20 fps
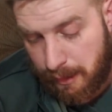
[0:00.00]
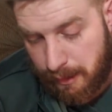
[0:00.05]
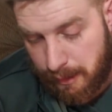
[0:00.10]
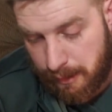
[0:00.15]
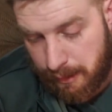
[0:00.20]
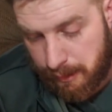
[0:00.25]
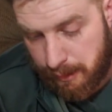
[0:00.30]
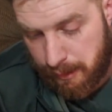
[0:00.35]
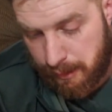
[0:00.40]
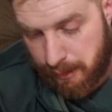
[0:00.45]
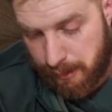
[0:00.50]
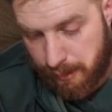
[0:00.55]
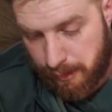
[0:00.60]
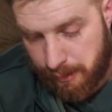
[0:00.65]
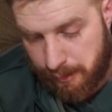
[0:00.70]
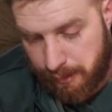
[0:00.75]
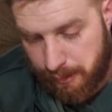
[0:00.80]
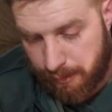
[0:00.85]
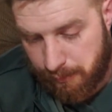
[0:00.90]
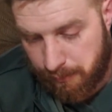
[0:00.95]

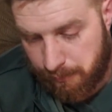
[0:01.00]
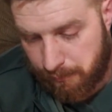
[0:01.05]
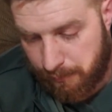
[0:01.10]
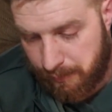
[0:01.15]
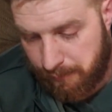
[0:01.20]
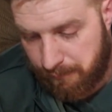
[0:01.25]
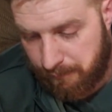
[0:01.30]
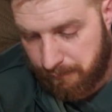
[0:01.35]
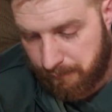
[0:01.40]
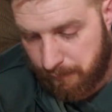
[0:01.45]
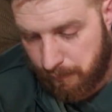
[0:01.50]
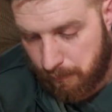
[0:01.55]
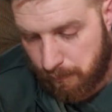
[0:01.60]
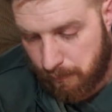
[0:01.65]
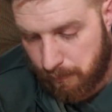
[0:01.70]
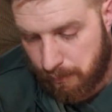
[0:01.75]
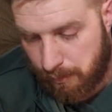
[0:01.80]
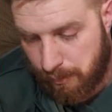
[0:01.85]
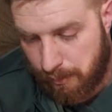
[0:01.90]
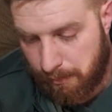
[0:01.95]
Dealer
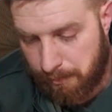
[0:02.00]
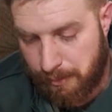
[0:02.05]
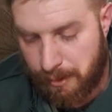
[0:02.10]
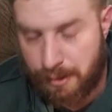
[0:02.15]
reform,